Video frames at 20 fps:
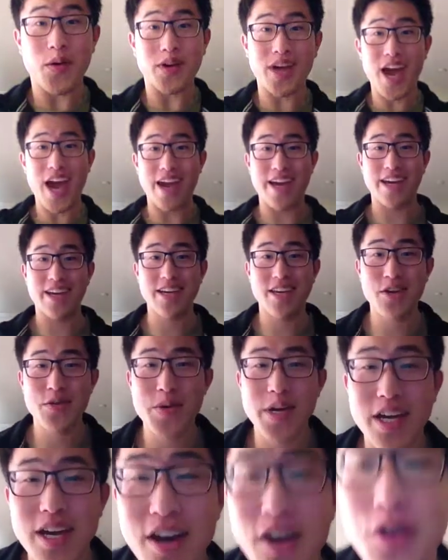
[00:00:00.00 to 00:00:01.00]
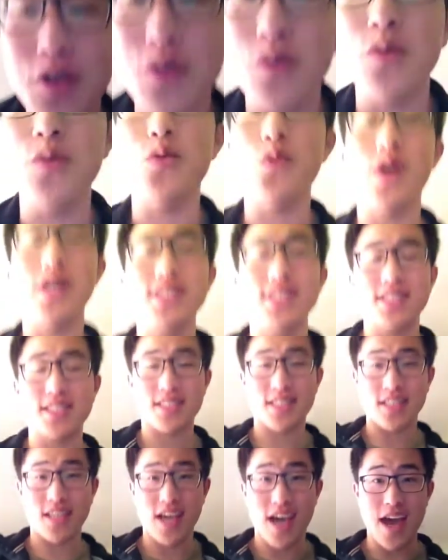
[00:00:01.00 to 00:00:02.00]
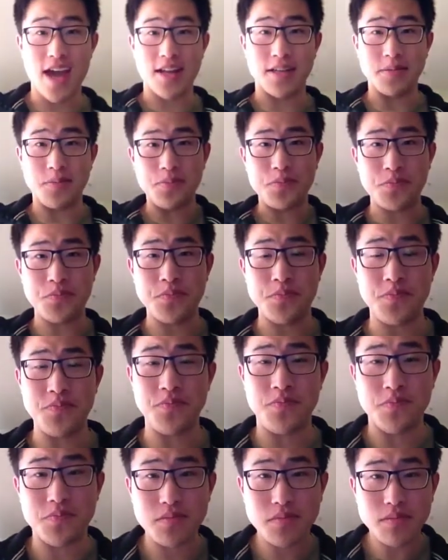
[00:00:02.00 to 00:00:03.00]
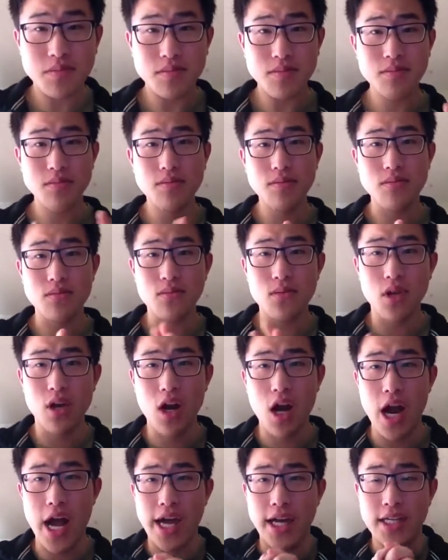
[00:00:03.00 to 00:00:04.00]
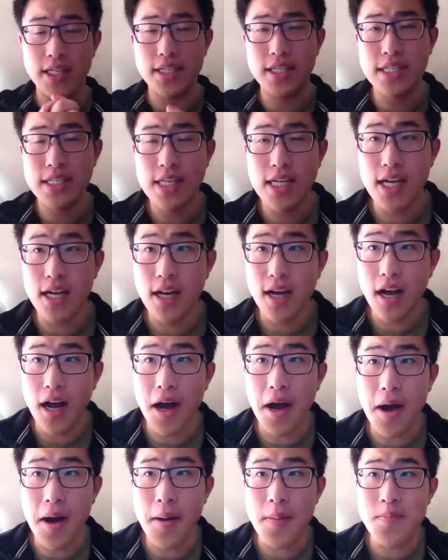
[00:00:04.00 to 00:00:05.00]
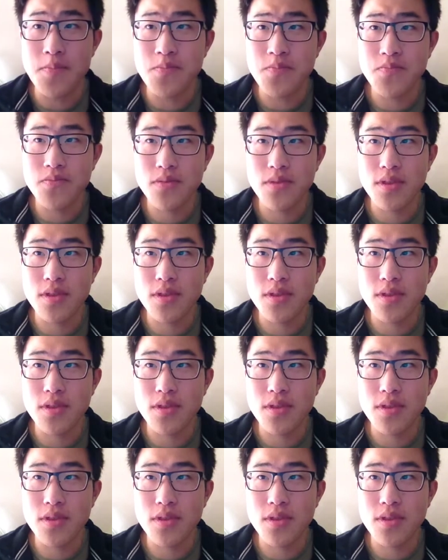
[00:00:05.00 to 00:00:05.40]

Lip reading: Okay, here we go once again. All right. Um.